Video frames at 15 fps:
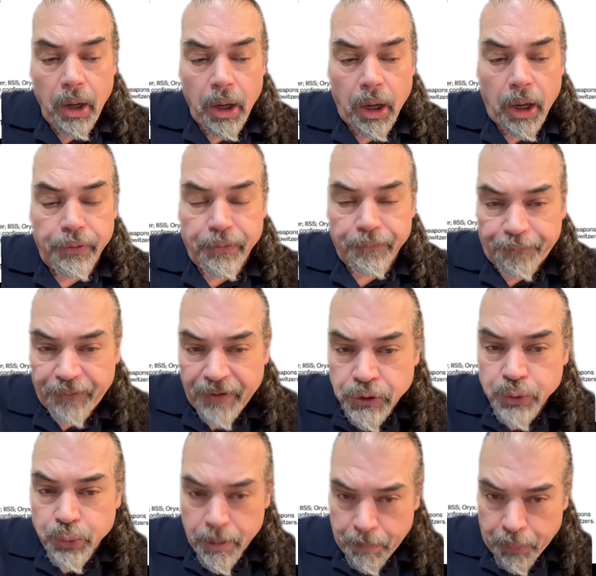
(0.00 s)
The
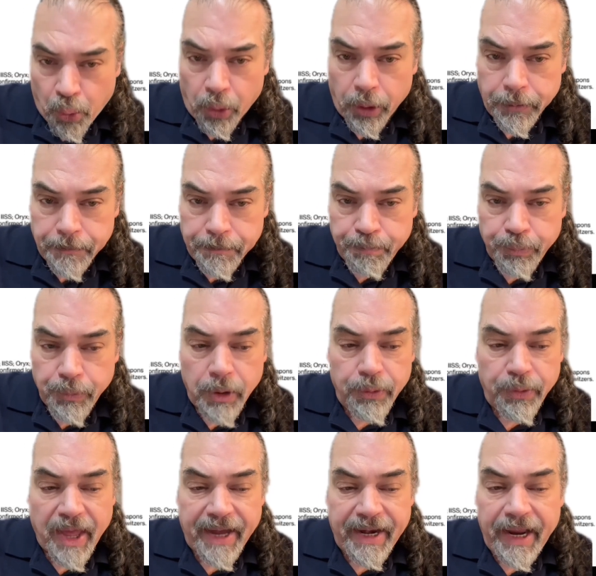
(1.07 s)
Finns report
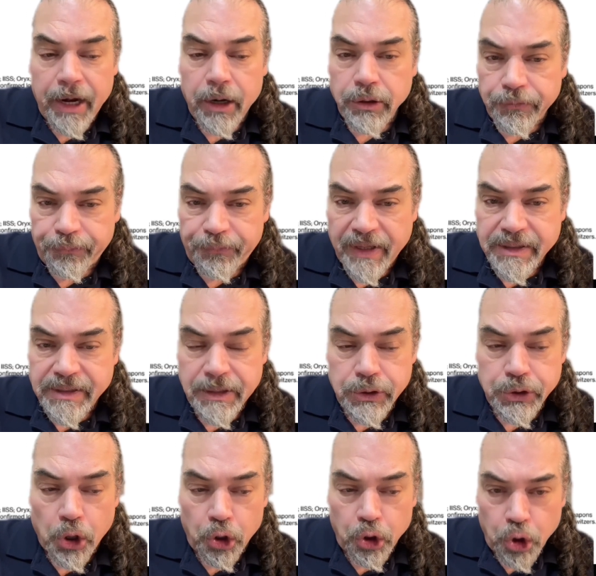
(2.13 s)
that air
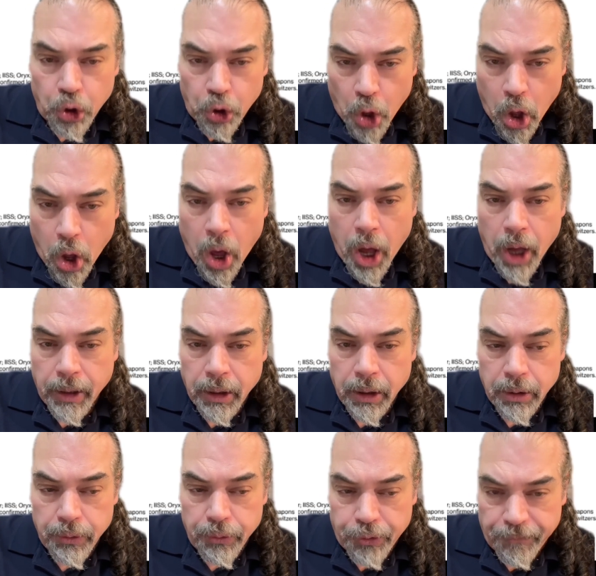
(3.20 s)
defenses
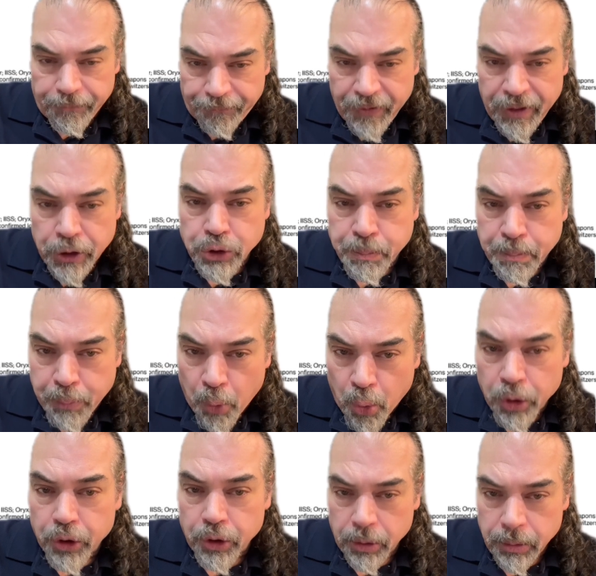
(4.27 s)
along the Finnish
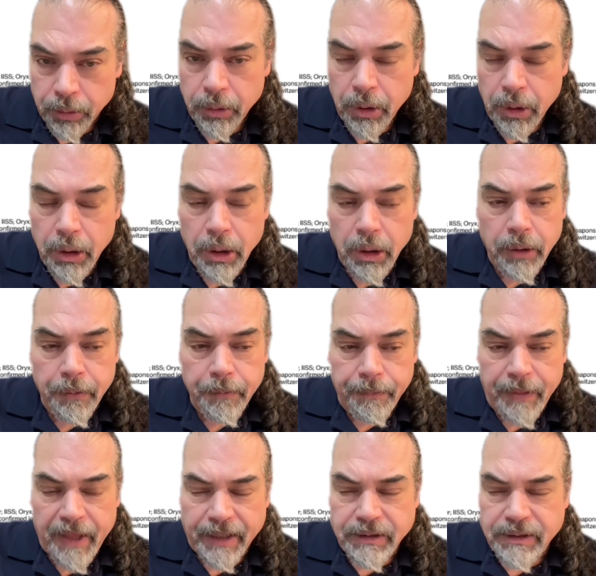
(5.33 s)
border,
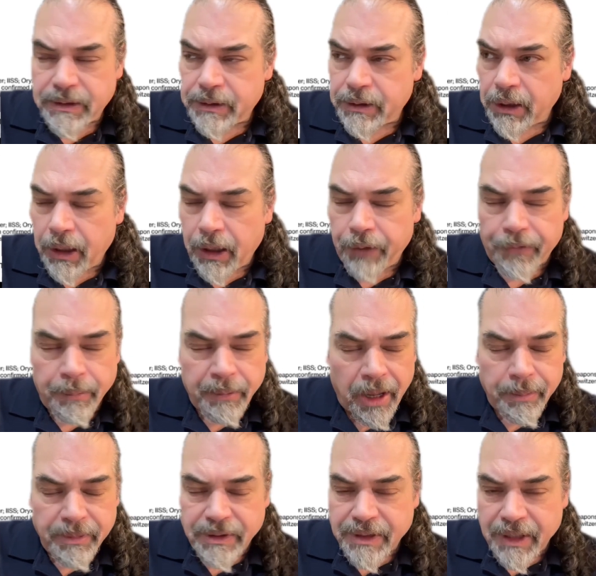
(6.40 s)
that's, if I'm
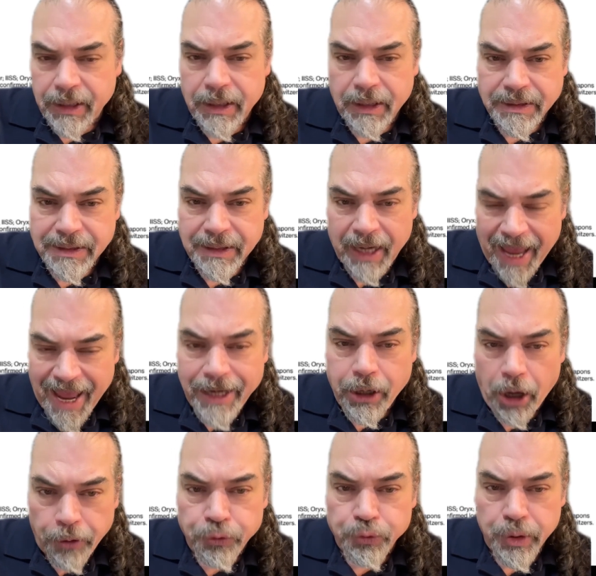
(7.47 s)
not mistaken, it's an
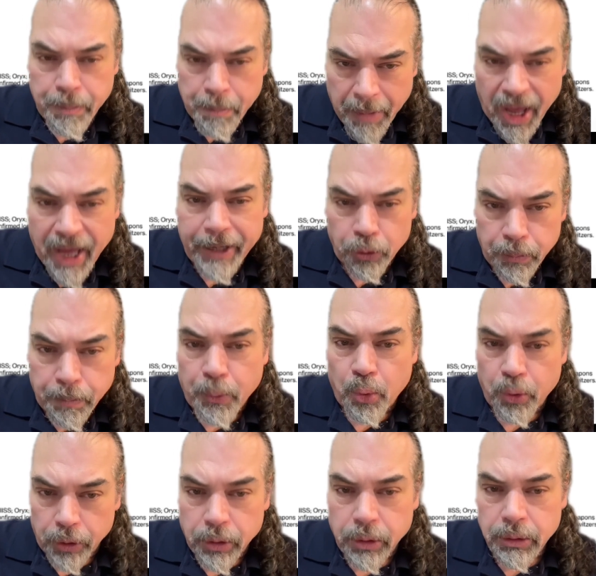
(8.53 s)
800-mile
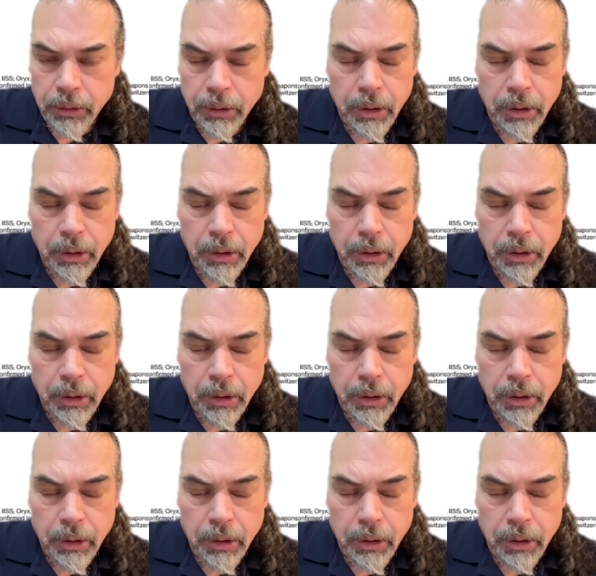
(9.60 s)
border